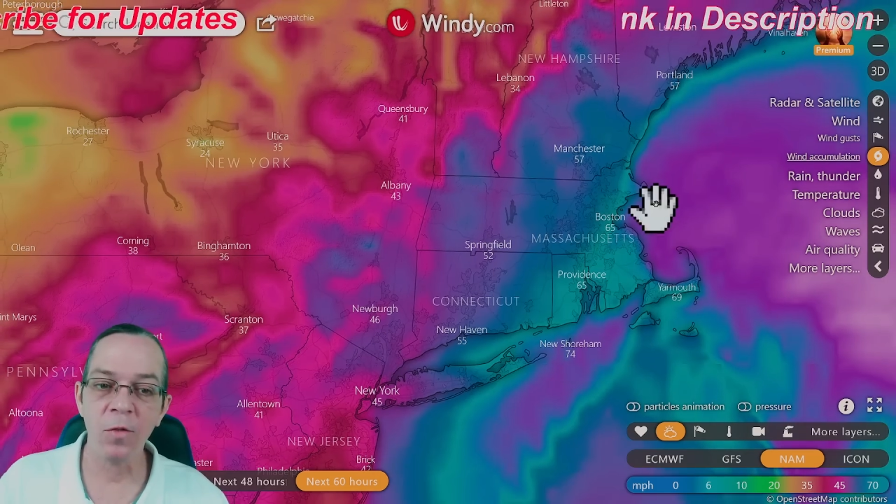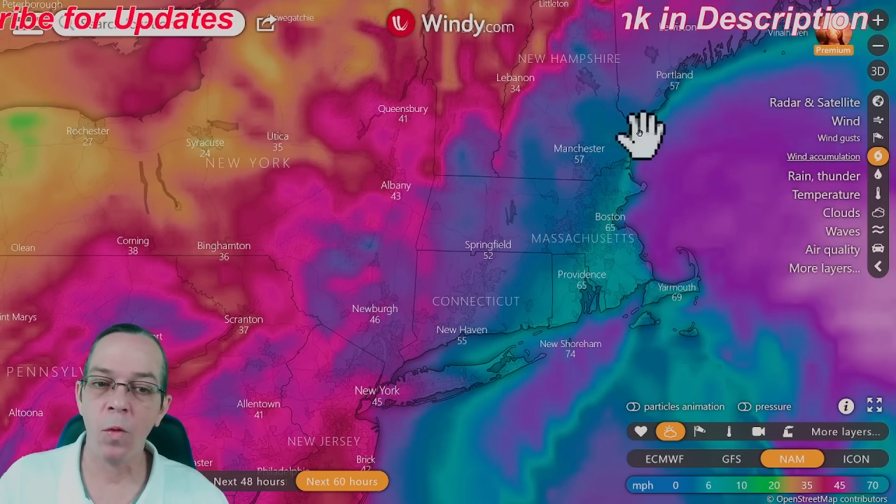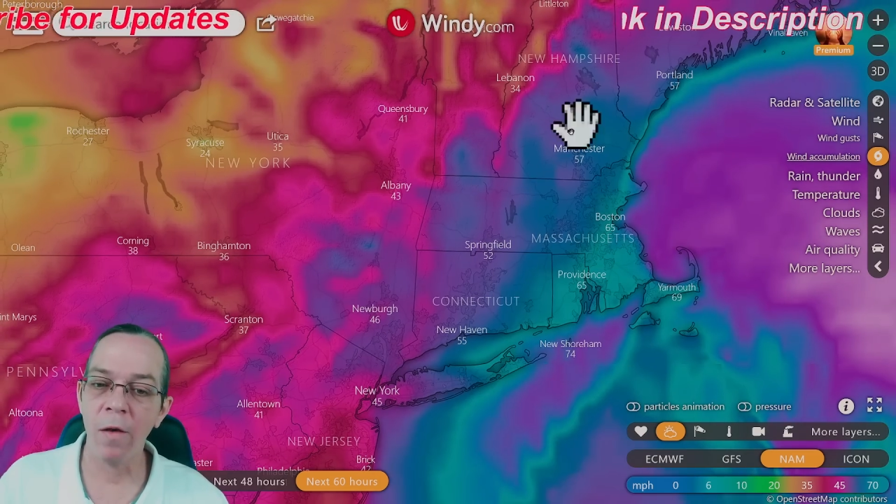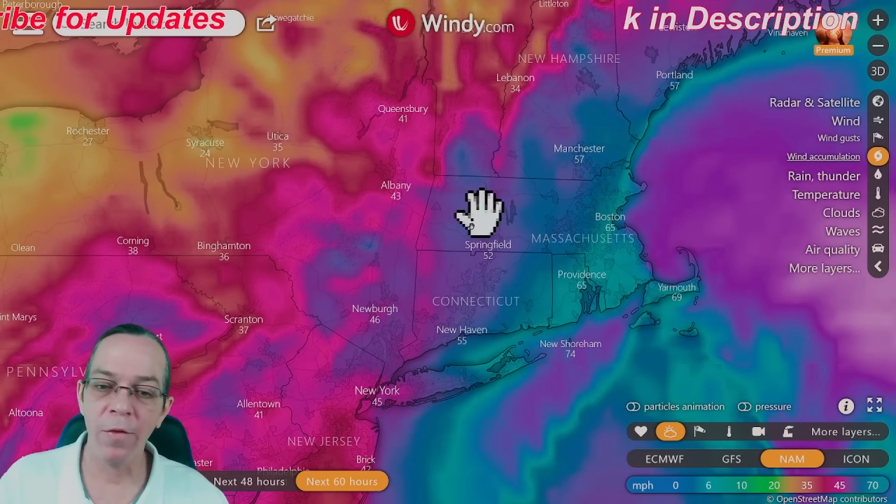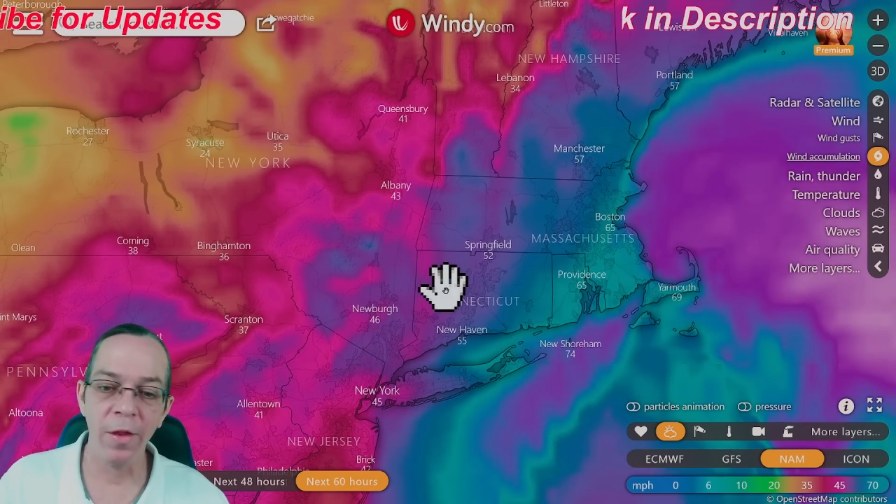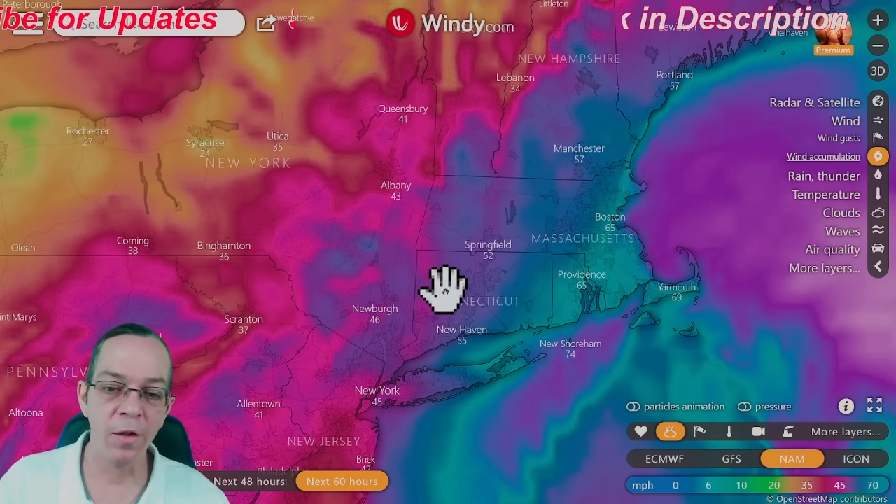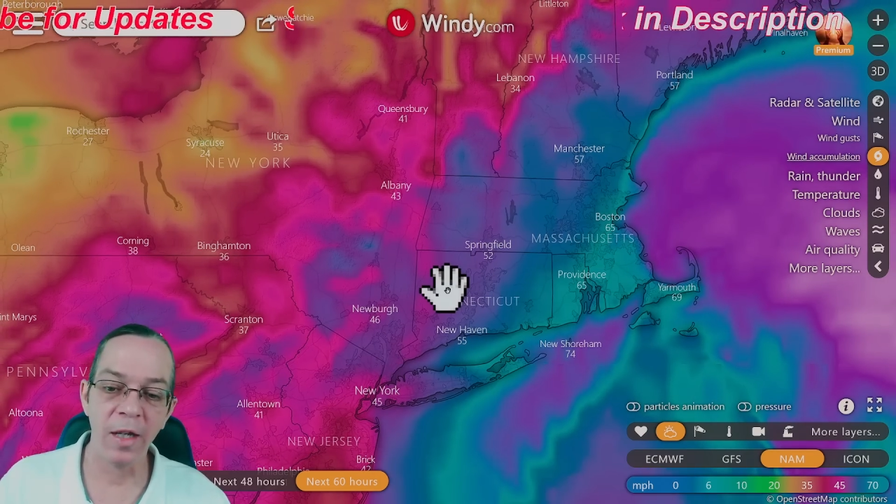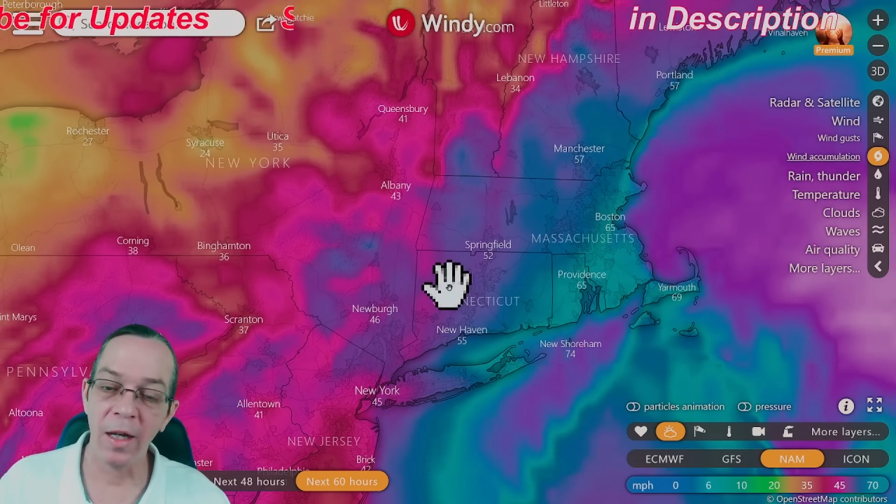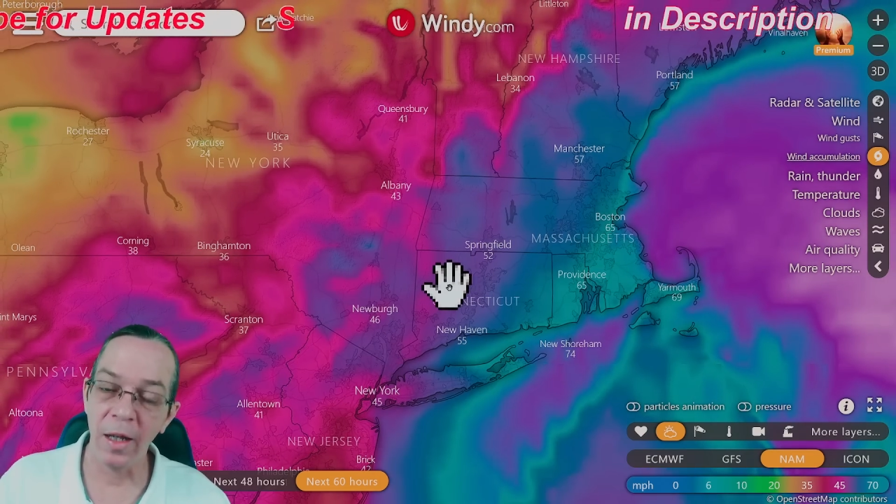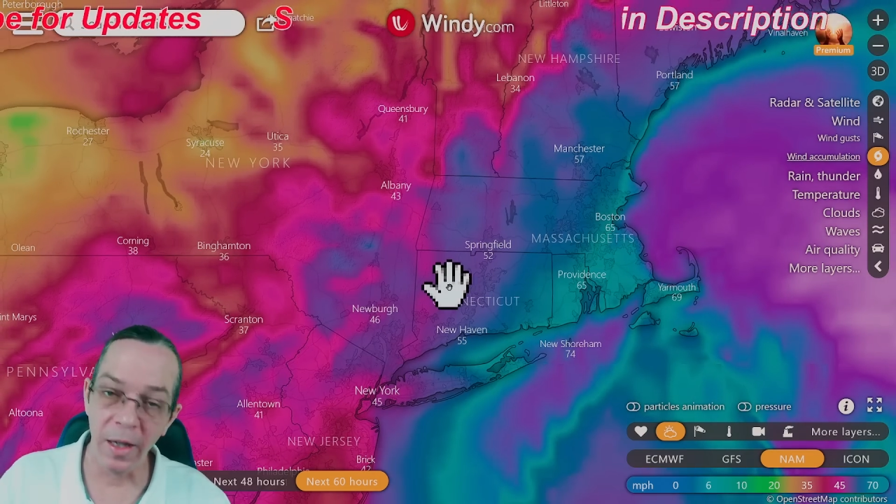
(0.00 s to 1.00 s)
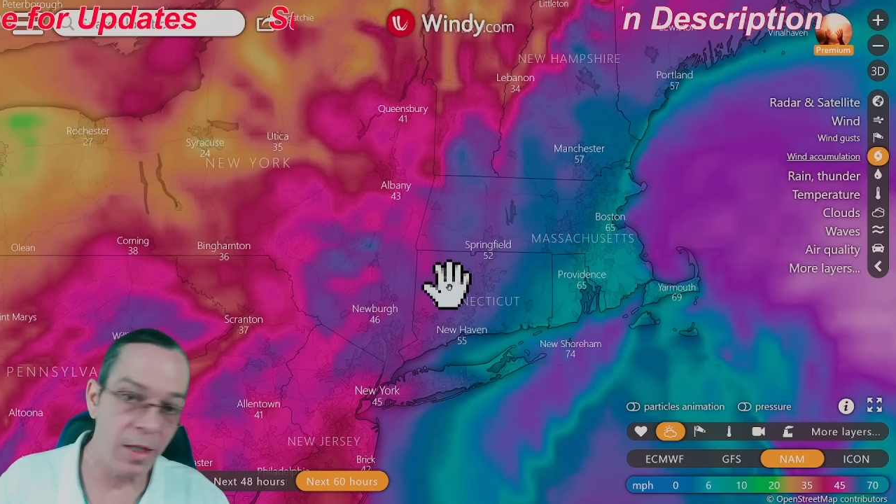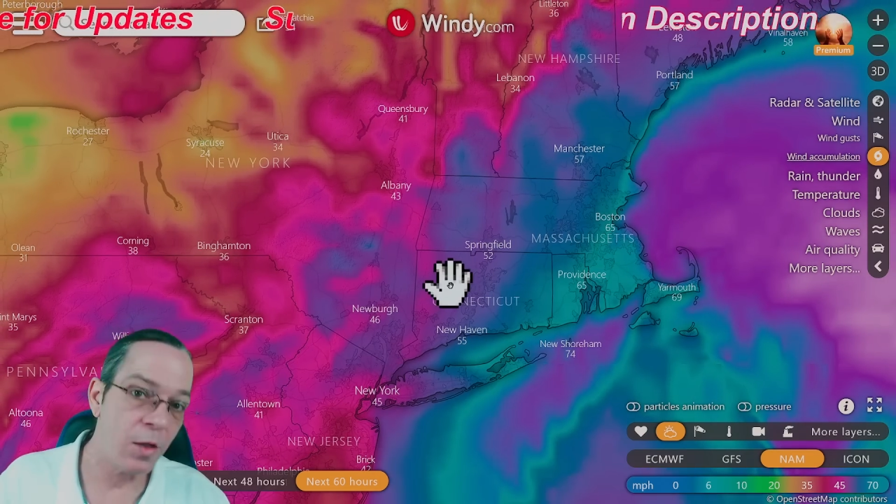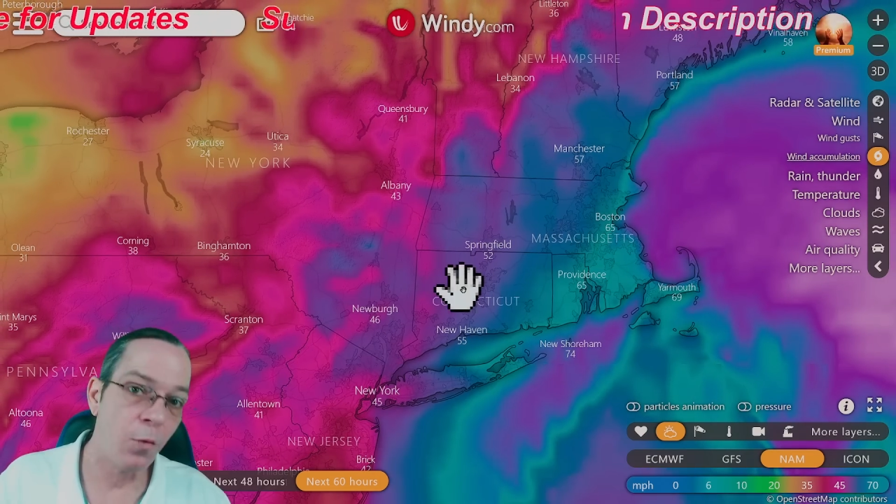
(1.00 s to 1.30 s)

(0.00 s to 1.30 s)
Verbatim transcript: wherever there's at least